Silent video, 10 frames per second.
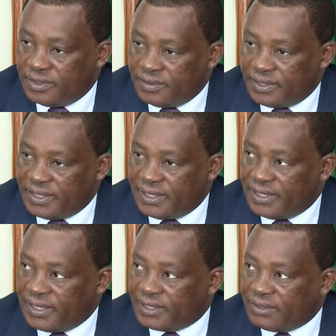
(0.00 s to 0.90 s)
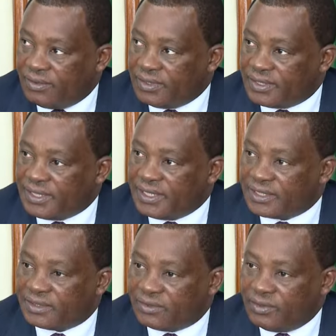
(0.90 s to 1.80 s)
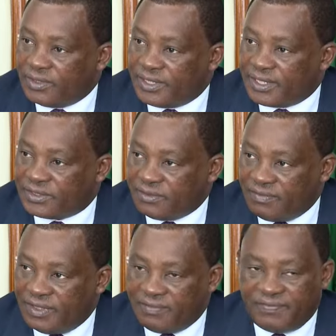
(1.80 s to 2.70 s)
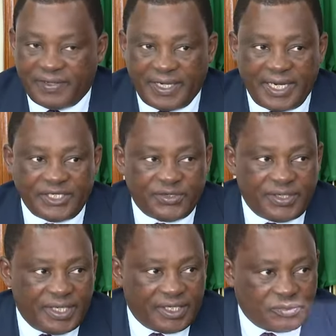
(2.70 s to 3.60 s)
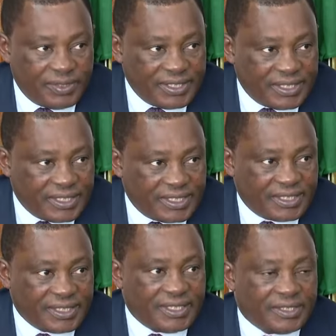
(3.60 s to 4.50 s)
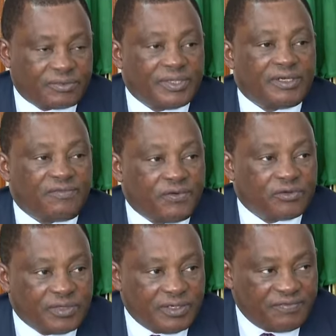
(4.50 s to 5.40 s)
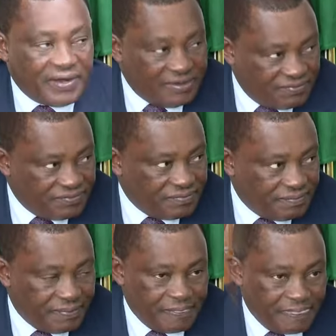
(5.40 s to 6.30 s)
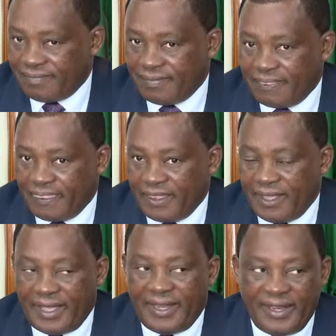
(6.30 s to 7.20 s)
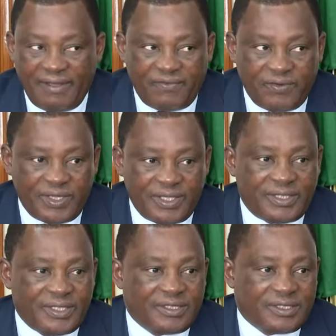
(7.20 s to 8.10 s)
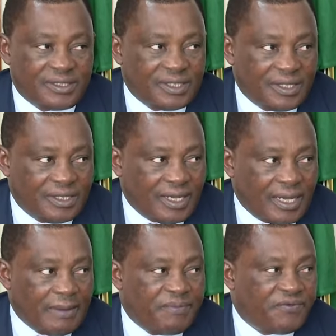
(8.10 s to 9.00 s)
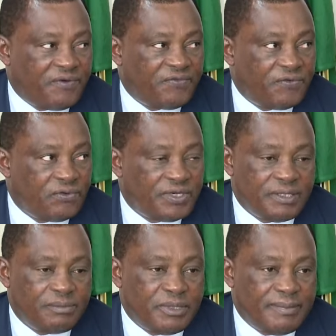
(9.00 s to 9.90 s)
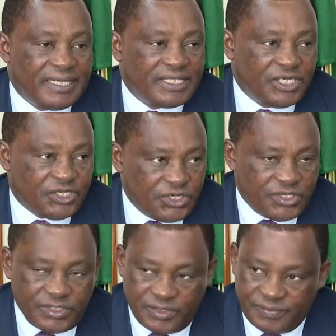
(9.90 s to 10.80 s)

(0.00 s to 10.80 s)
within the context, context of the financial year 23, 24, 25. And therefore, it is up for full implementation.